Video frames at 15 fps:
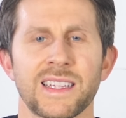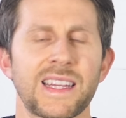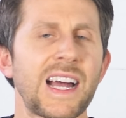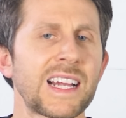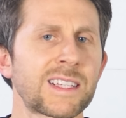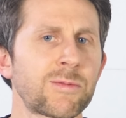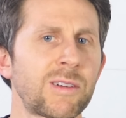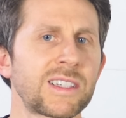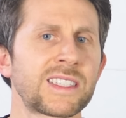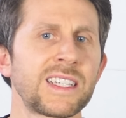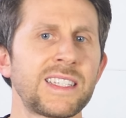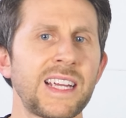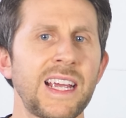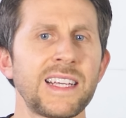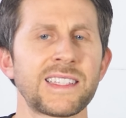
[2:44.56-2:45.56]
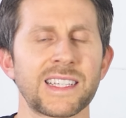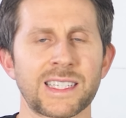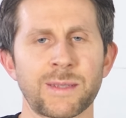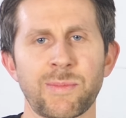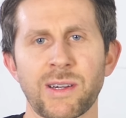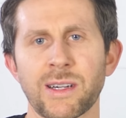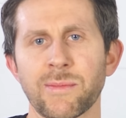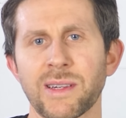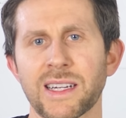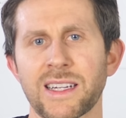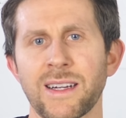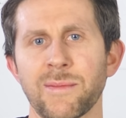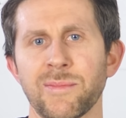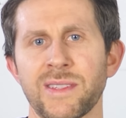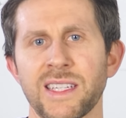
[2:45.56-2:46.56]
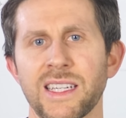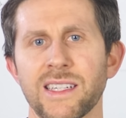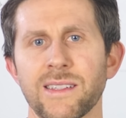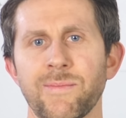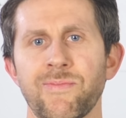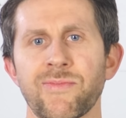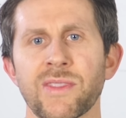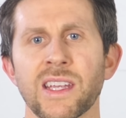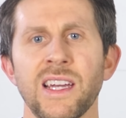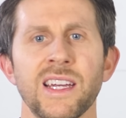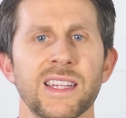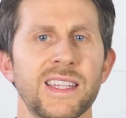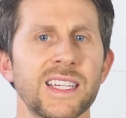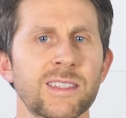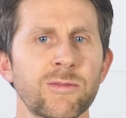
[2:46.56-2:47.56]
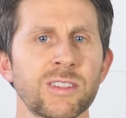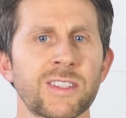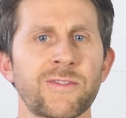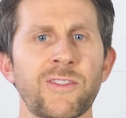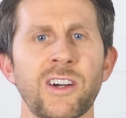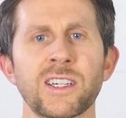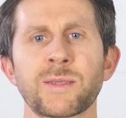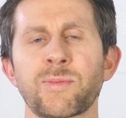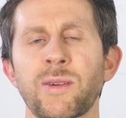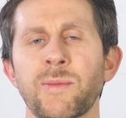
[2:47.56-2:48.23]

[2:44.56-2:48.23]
That's where today's experiment comes in. This was first